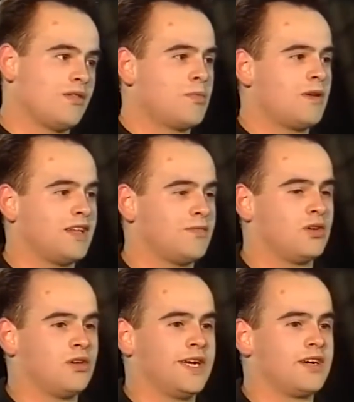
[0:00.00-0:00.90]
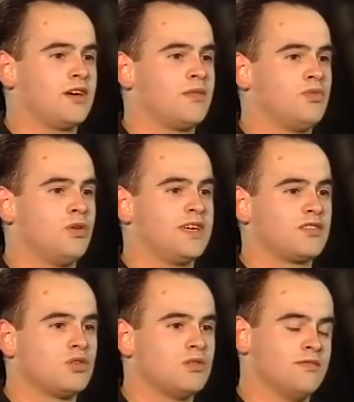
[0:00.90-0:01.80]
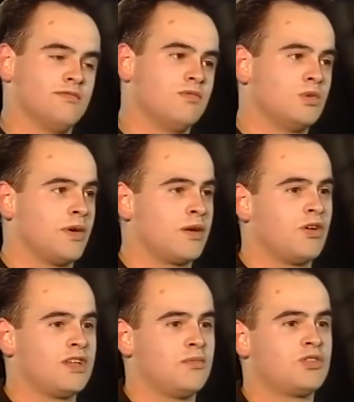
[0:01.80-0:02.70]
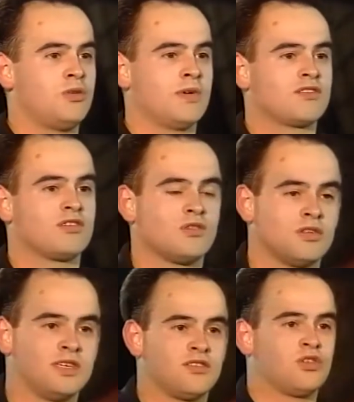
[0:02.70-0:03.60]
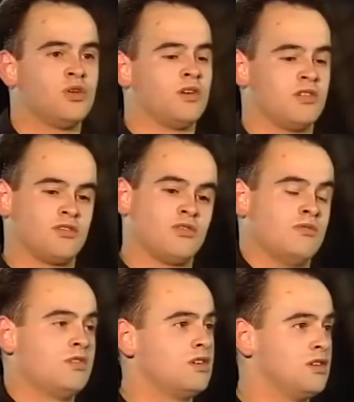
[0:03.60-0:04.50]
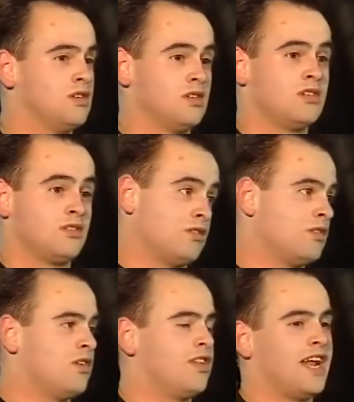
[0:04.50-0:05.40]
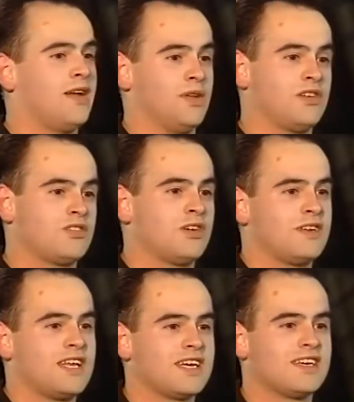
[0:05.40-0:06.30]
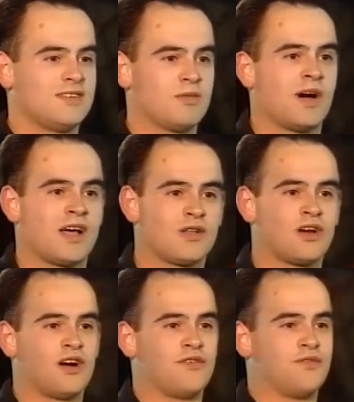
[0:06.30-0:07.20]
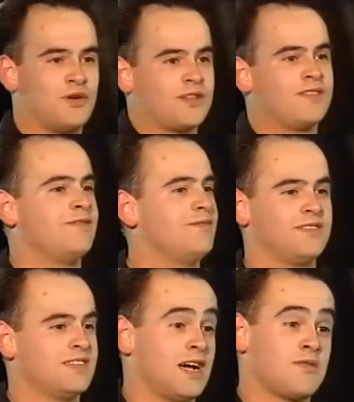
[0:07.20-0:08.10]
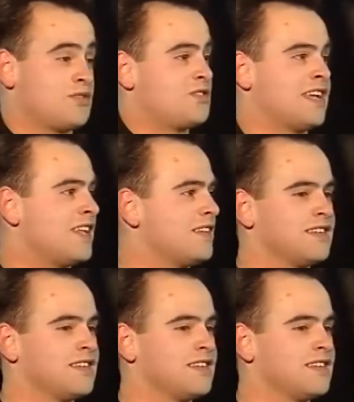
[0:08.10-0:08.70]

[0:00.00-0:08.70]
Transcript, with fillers: Well, we played them in Eureka two weeks ago and we were one on one level two minutes and beat us 2 1. So on the night we deserved it, like. Battled hard, fought, and that was just